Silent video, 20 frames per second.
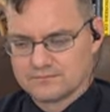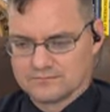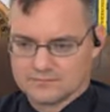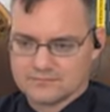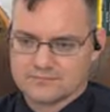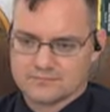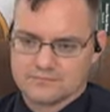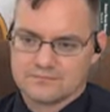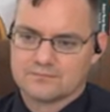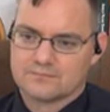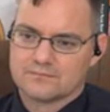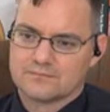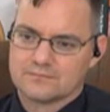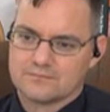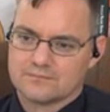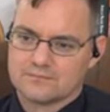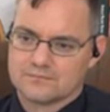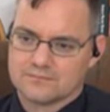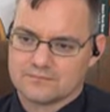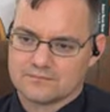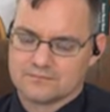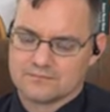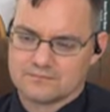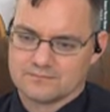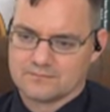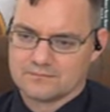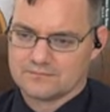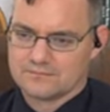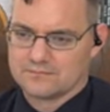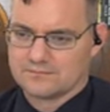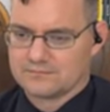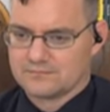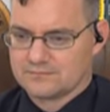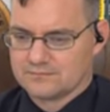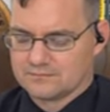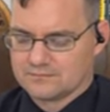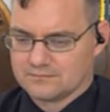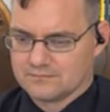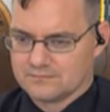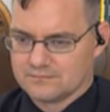
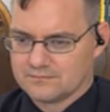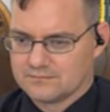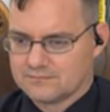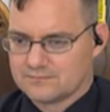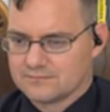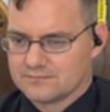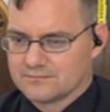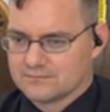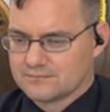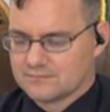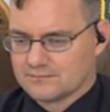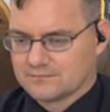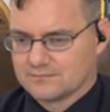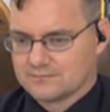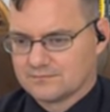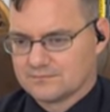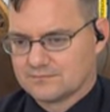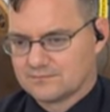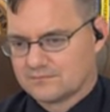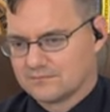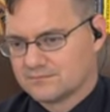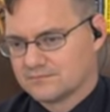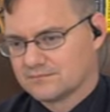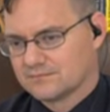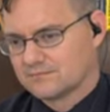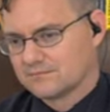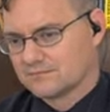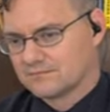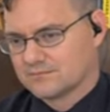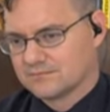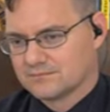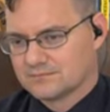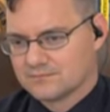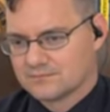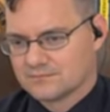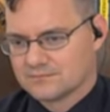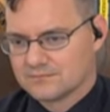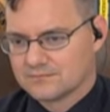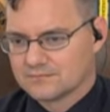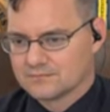
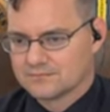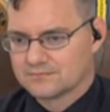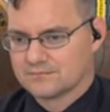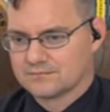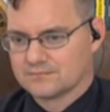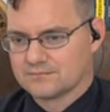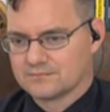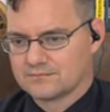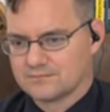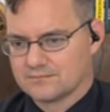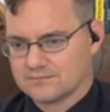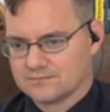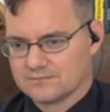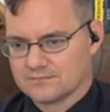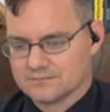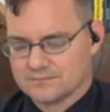The person shown says nothing.